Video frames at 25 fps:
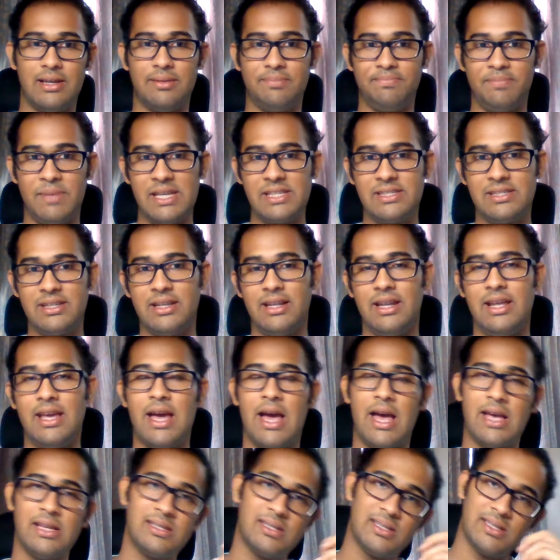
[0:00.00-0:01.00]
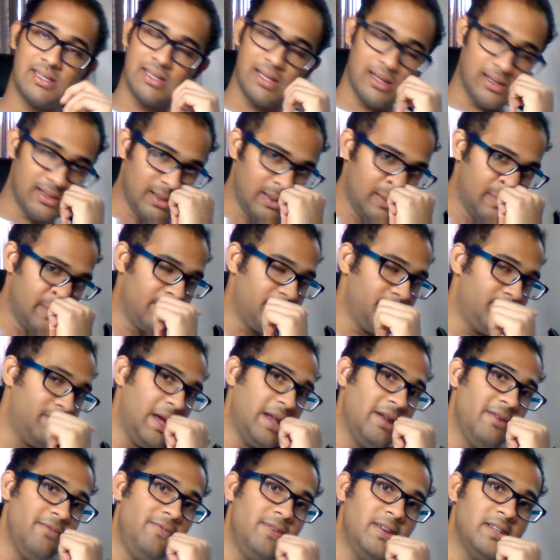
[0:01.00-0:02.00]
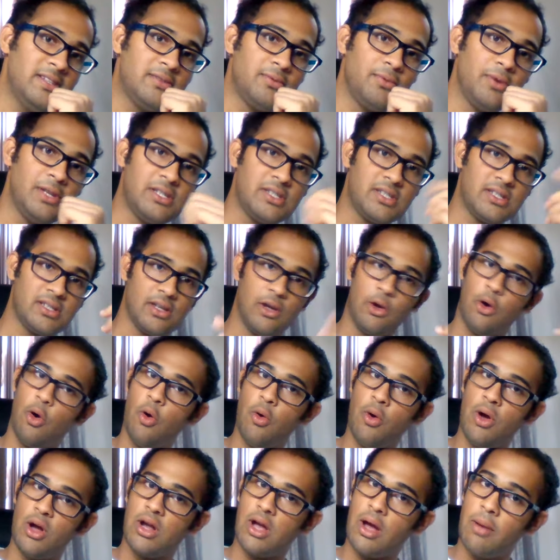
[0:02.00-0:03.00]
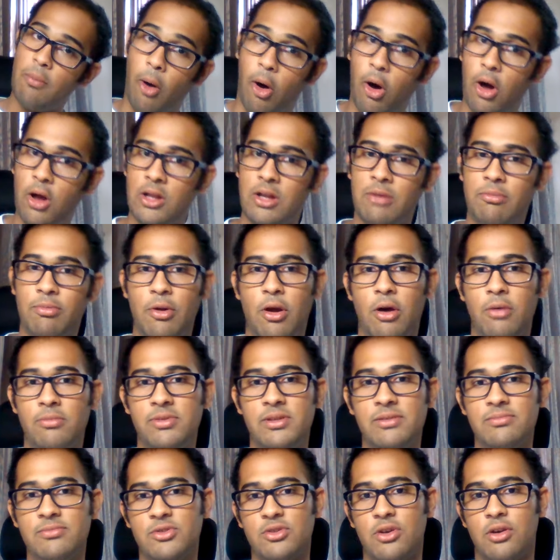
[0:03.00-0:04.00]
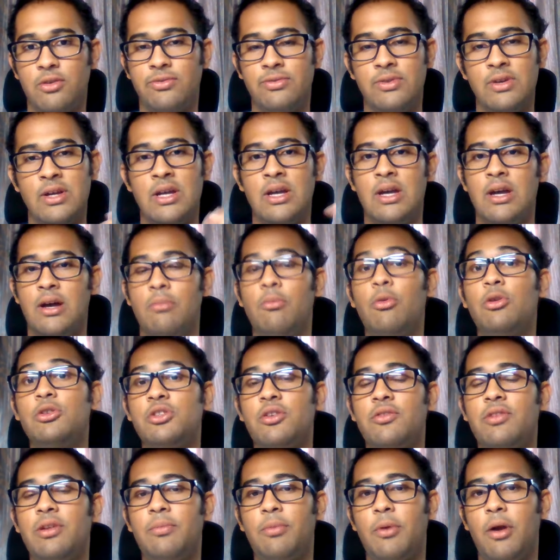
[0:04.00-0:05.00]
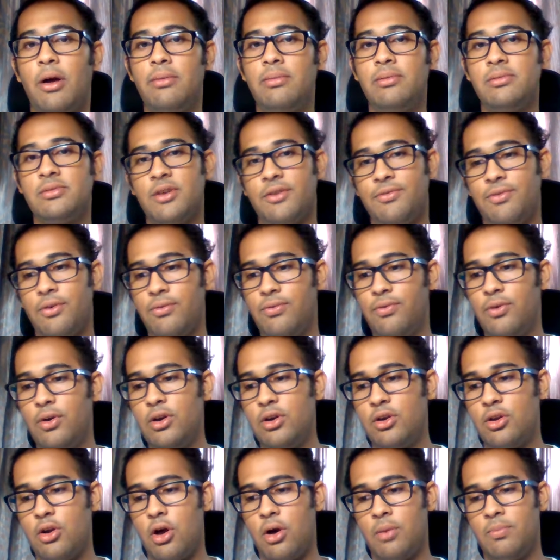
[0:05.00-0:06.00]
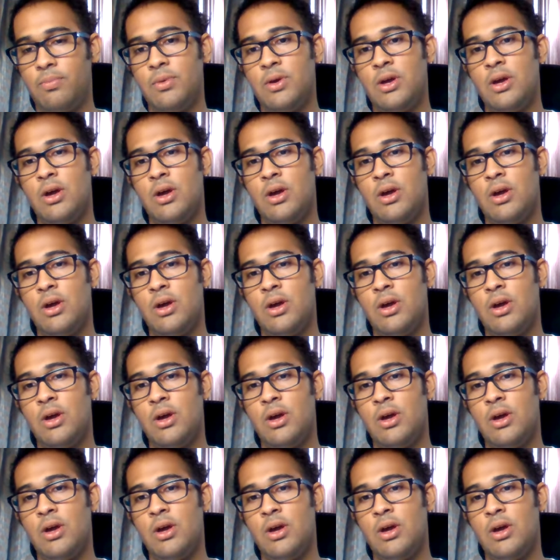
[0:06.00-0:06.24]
basically has benefits which overcome all the problems of most of the problems of a full drop.